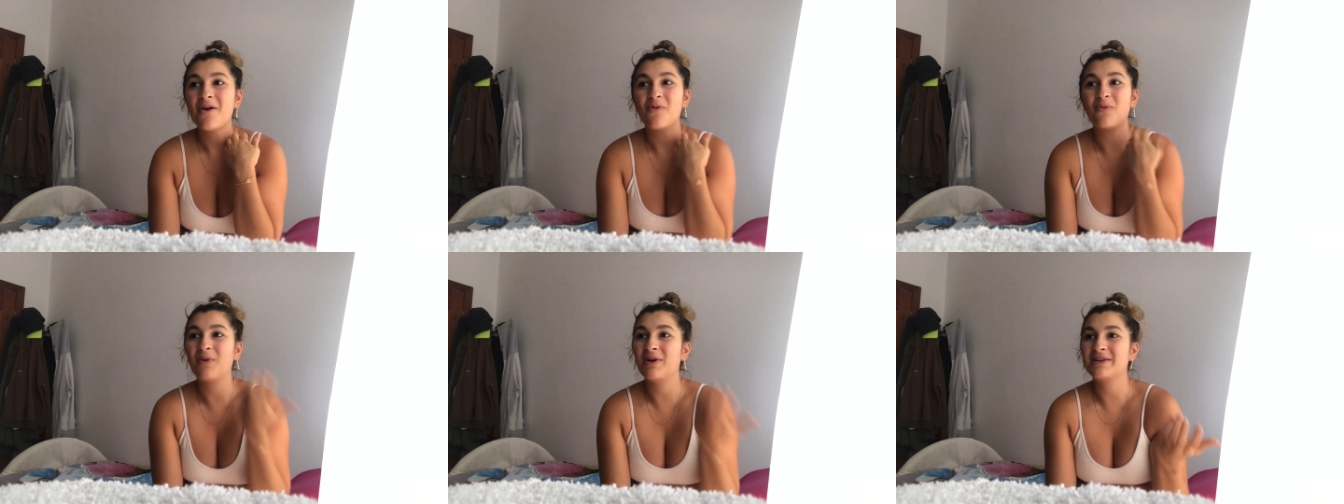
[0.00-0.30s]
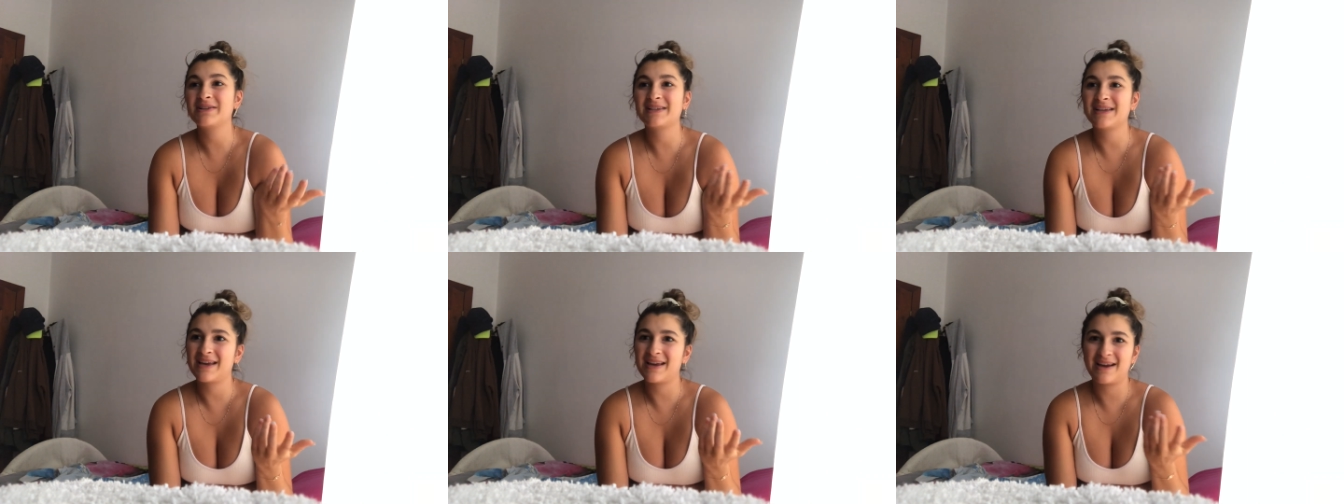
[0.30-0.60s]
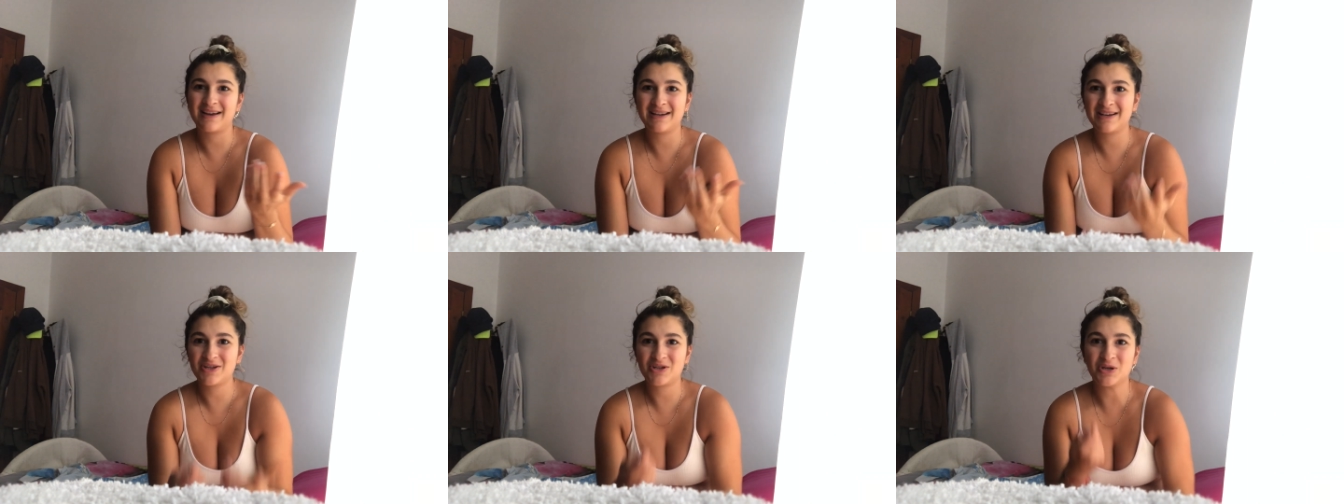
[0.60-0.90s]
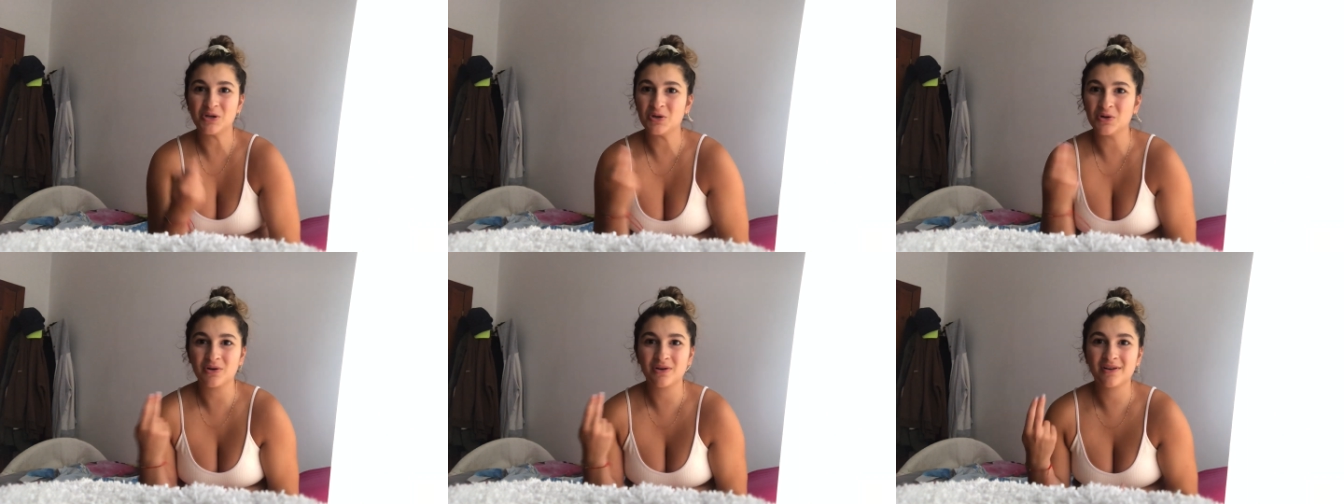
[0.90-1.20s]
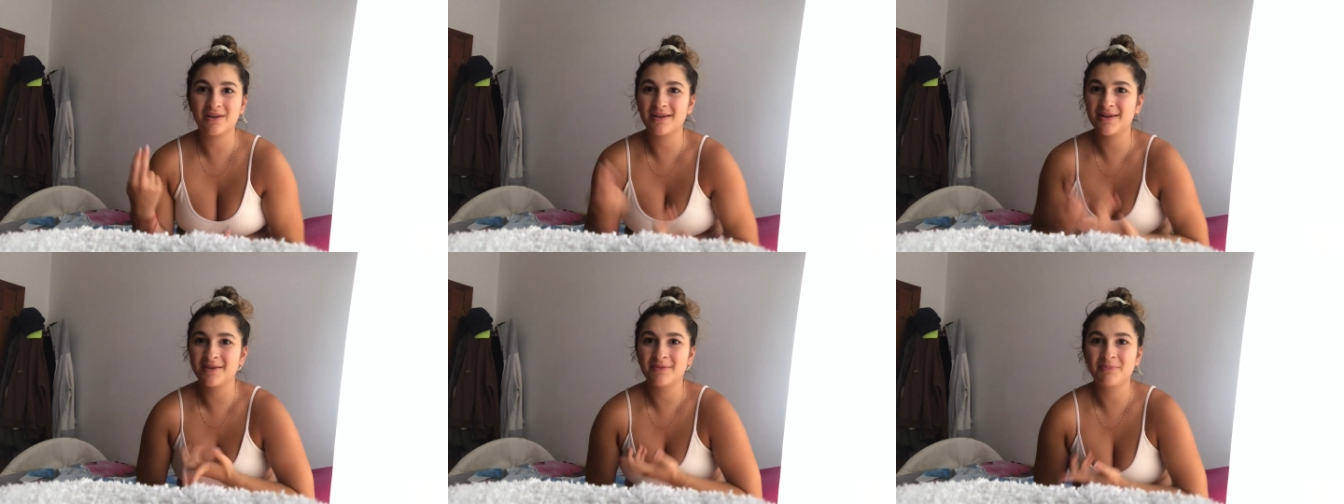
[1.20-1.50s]
One day I literally got
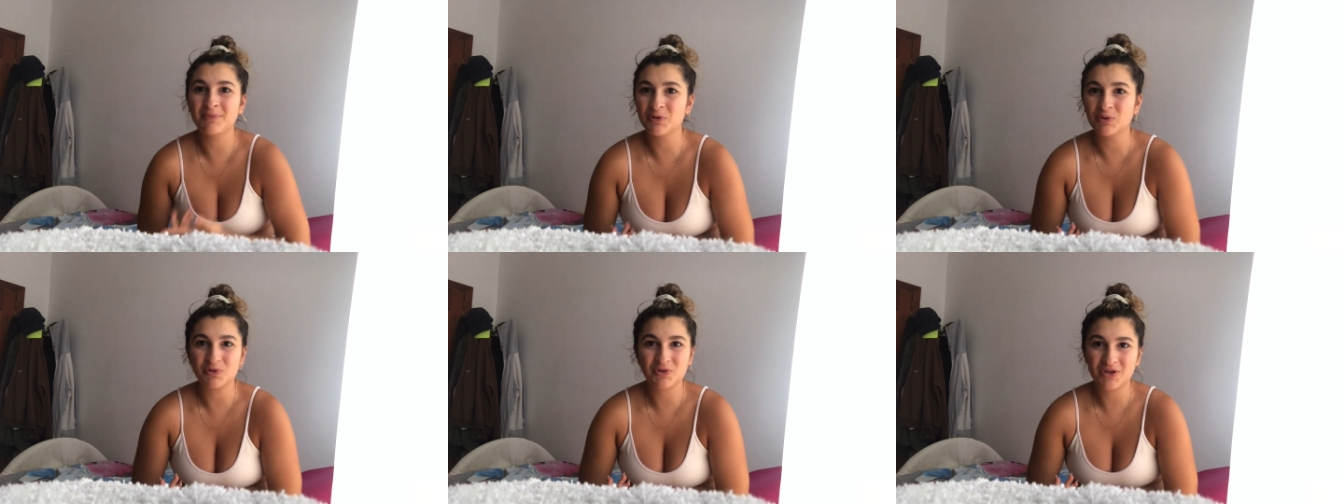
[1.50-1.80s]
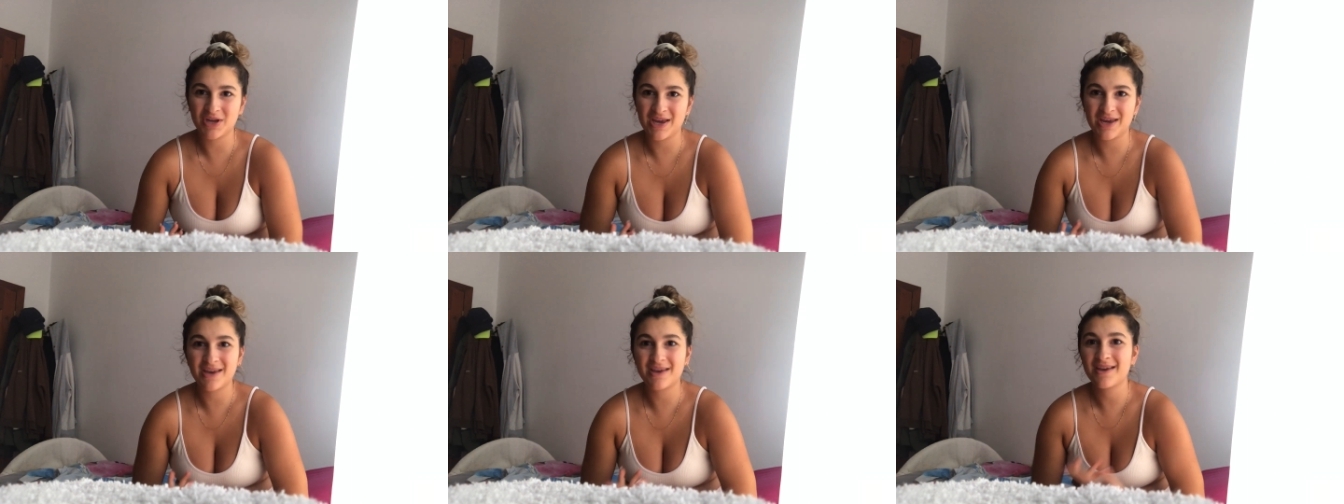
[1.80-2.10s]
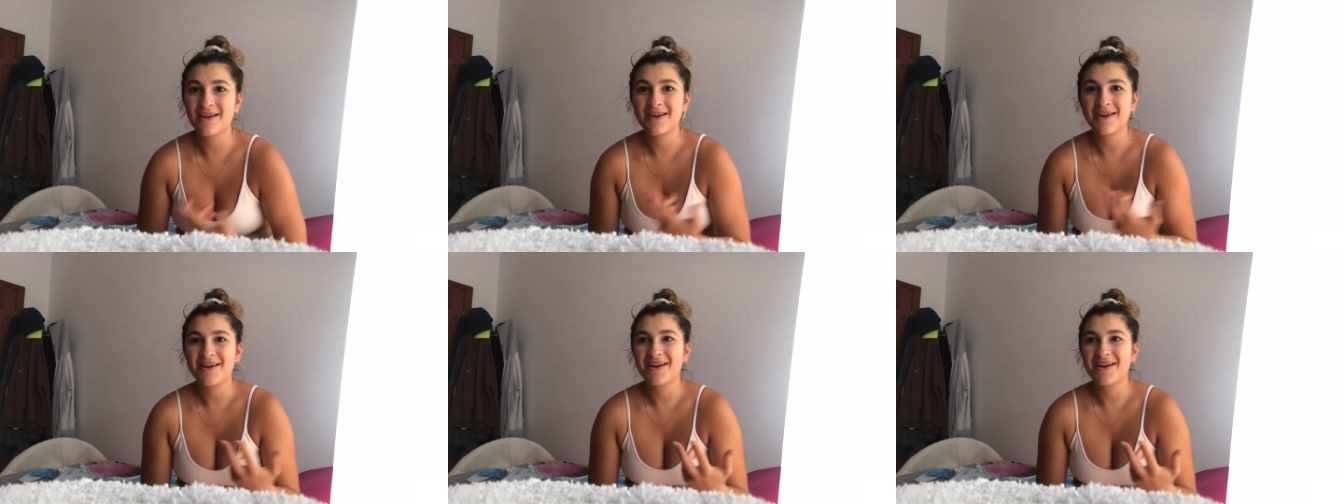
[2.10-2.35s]
a milkshake,